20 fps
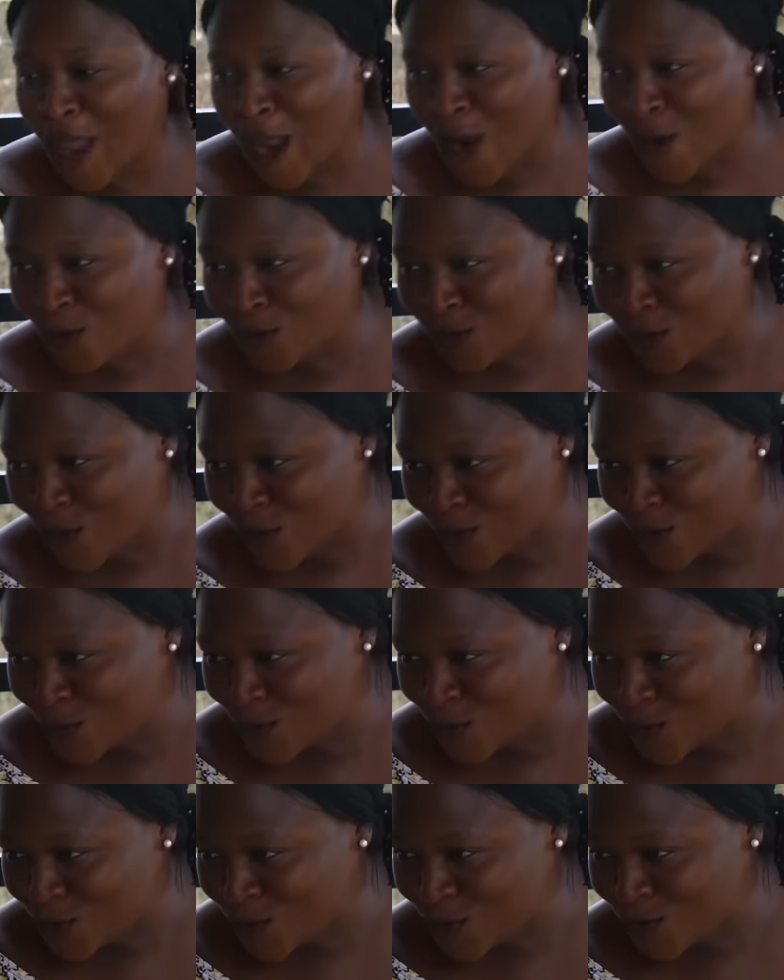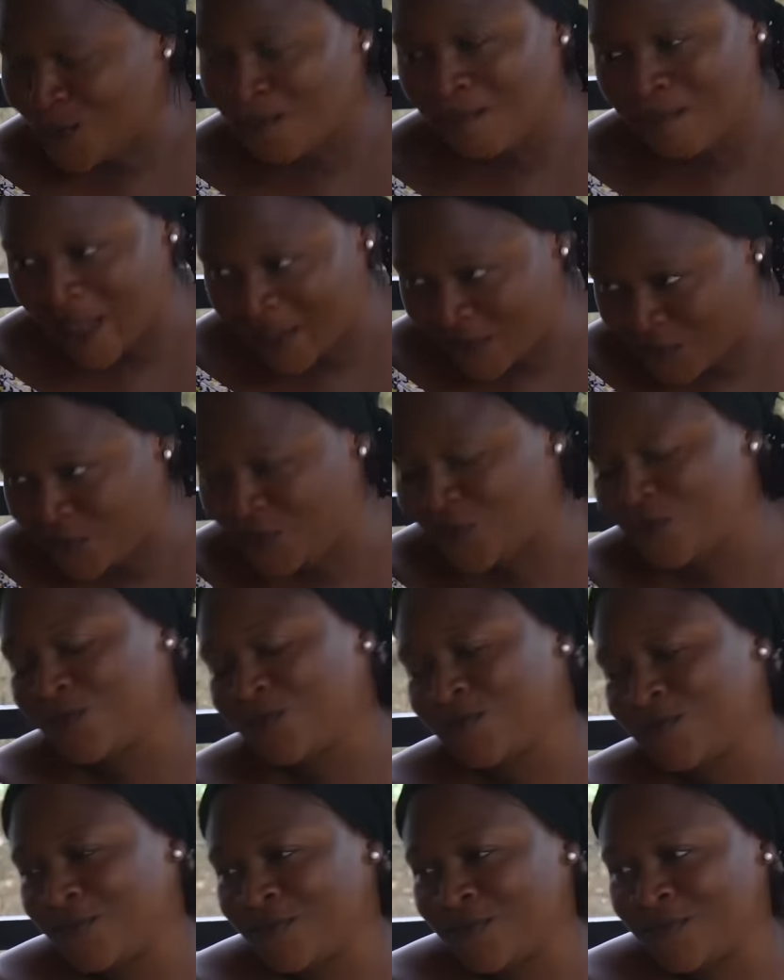I will talk to Matthew.
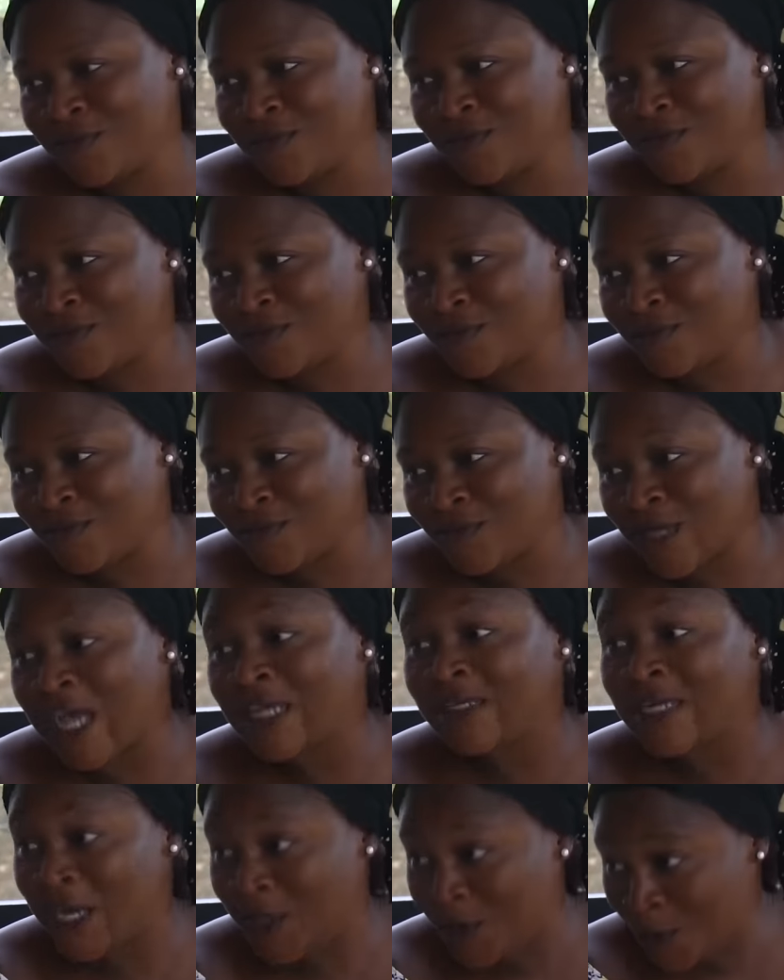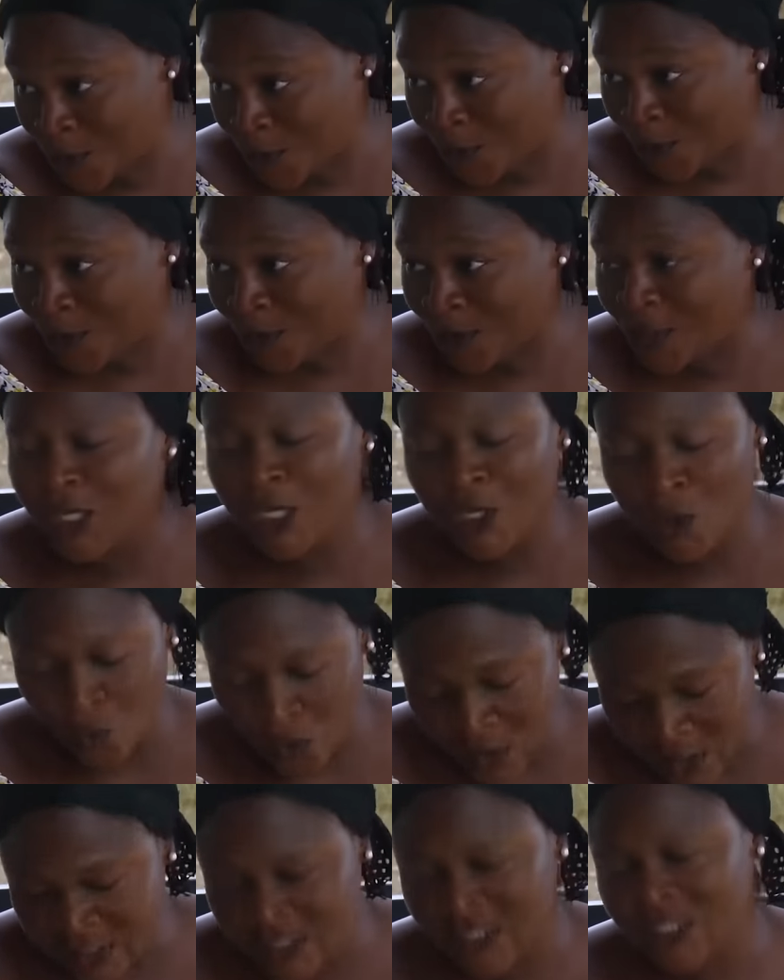And I know he
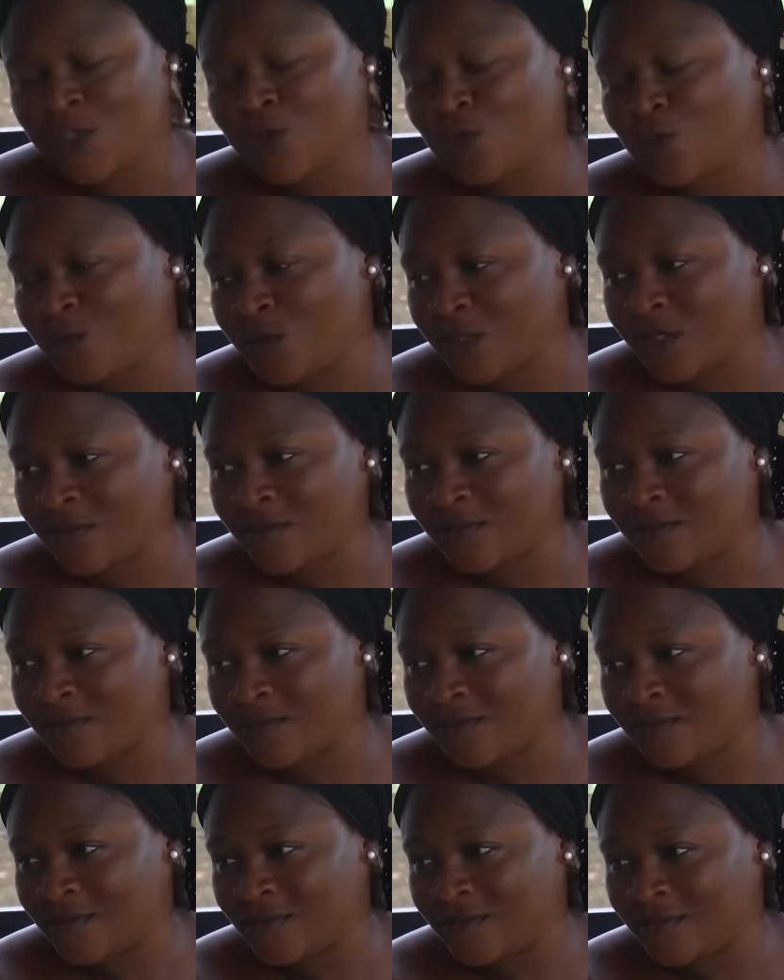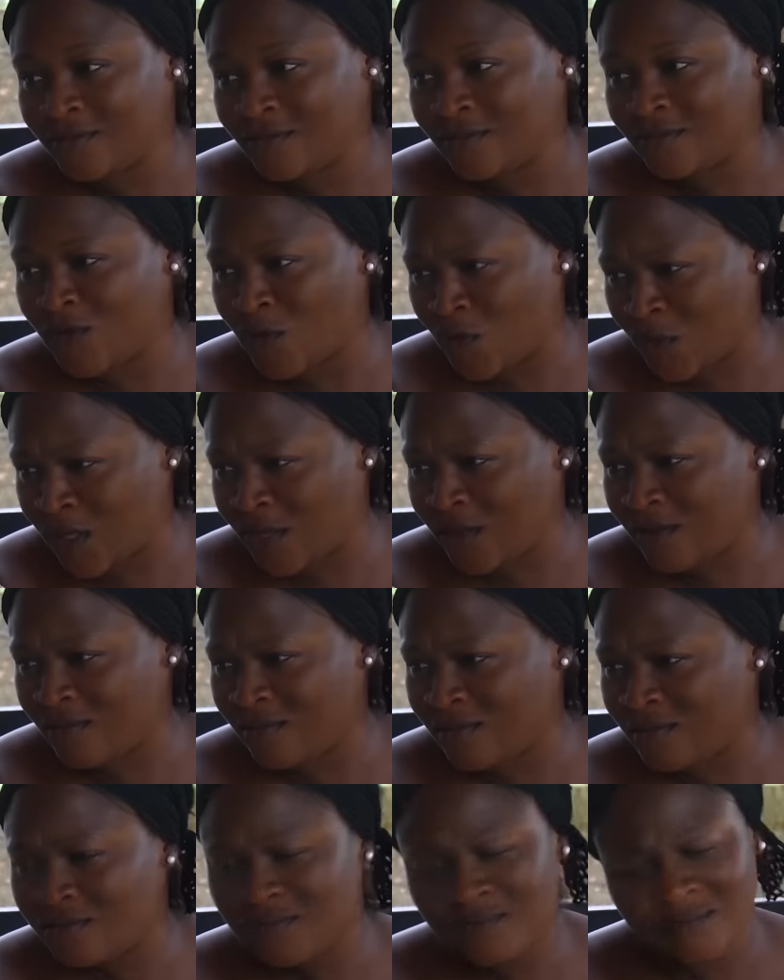will listen to me. Okay?
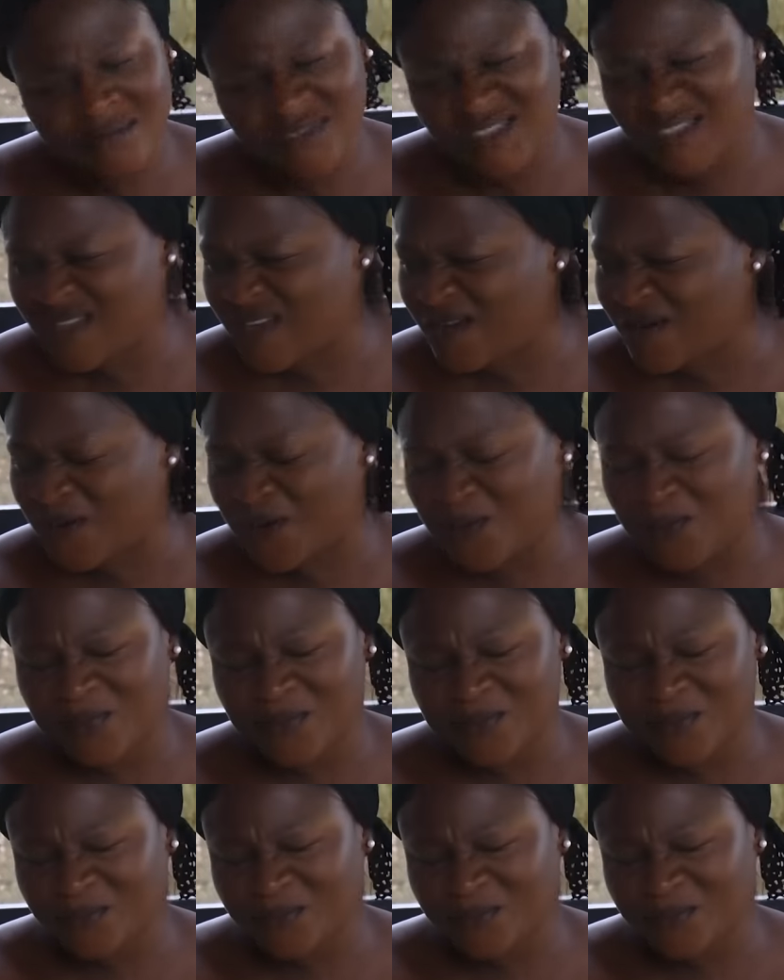Share up.